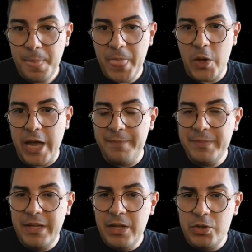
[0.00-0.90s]
Okay,
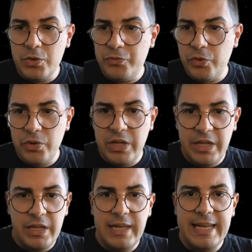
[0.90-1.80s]
so
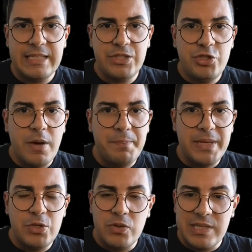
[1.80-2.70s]
let's jump
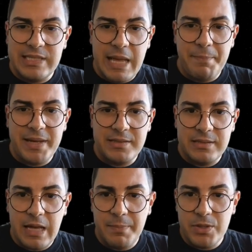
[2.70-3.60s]
into the step-by-step.